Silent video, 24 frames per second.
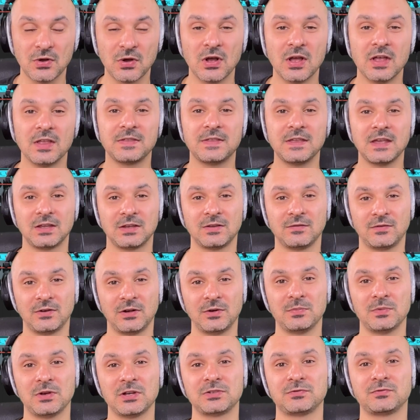Thank you very
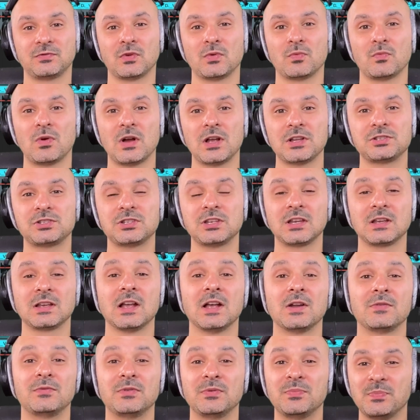much for watching.
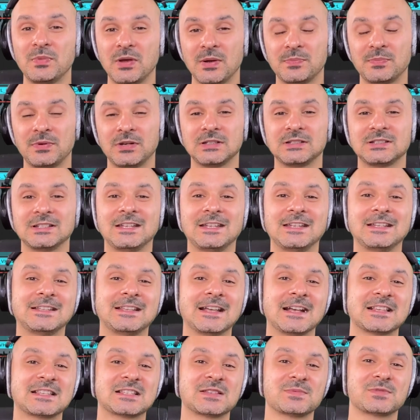Remember to hit
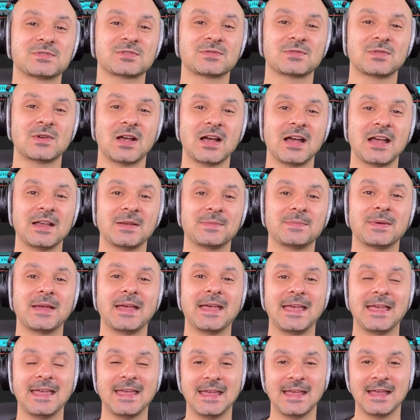that subscribe
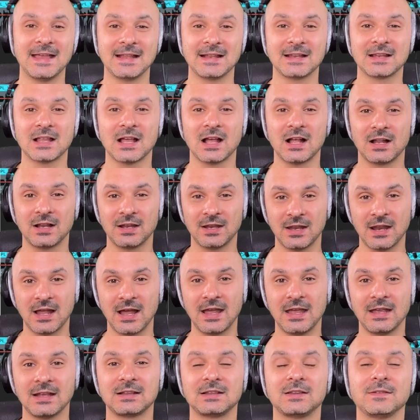and
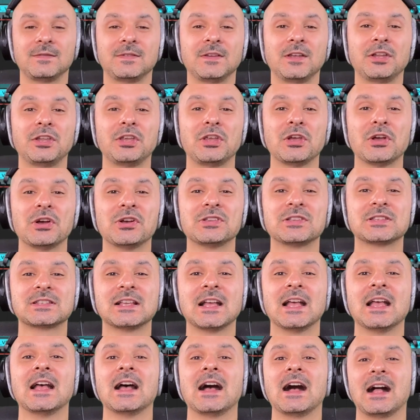like the
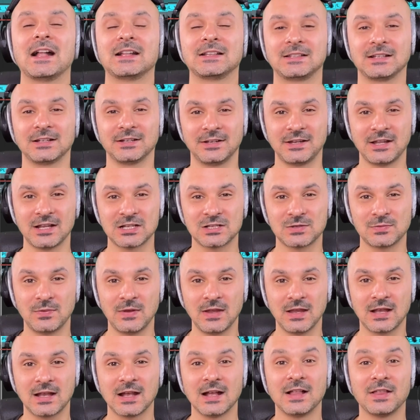videos. Until next
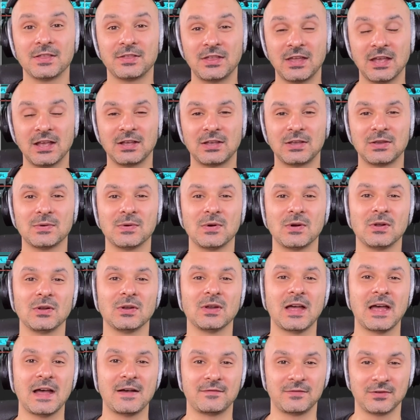week, thank you all.
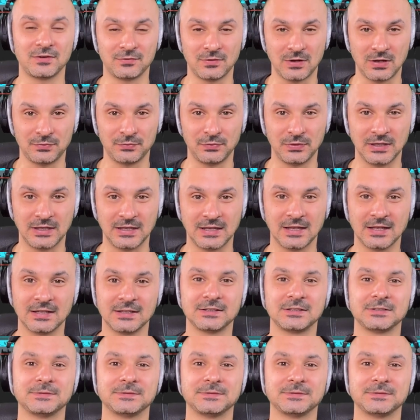Have a great weekend.